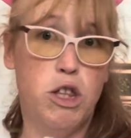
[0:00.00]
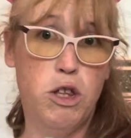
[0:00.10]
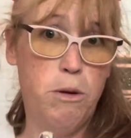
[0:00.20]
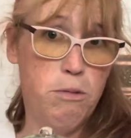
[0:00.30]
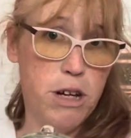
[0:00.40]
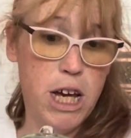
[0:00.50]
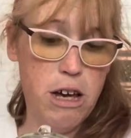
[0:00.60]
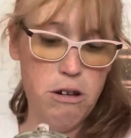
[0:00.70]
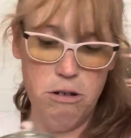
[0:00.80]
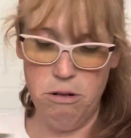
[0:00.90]
Super
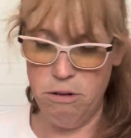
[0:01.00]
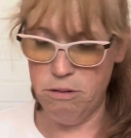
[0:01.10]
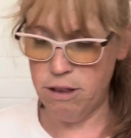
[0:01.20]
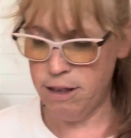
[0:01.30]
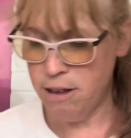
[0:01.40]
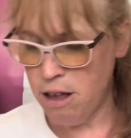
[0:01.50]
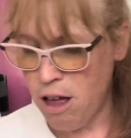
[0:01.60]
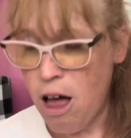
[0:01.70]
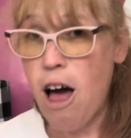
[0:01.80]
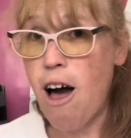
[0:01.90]
cute.
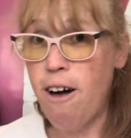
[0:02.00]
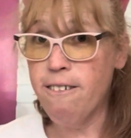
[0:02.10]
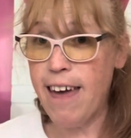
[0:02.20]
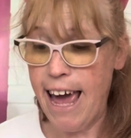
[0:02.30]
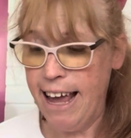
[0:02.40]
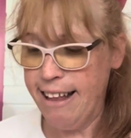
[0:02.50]
Okay,